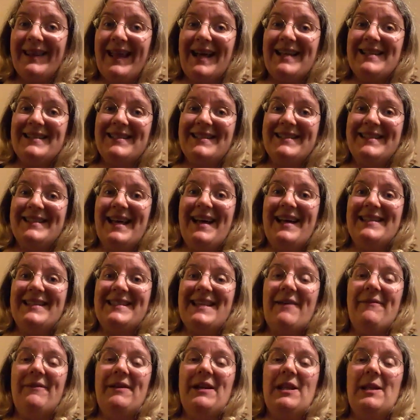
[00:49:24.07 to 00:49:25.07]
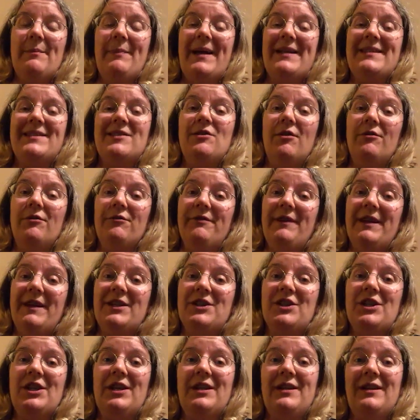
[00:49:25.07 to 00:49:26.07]
That's definitely the best
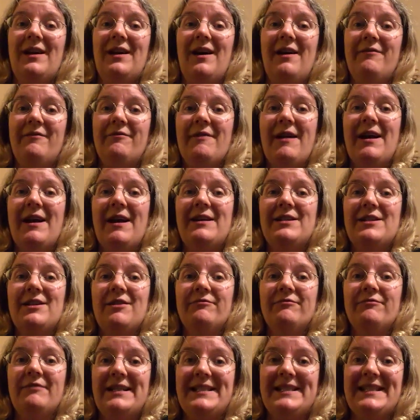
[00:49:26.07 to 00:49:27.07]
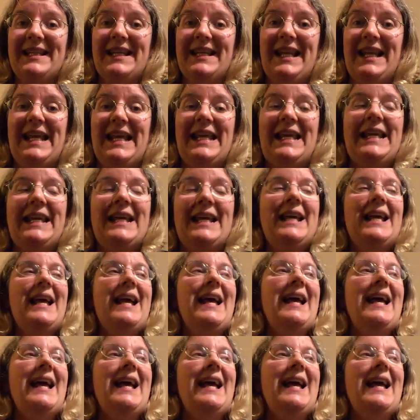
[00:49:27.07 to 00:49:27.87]
nonfiction I've read recently.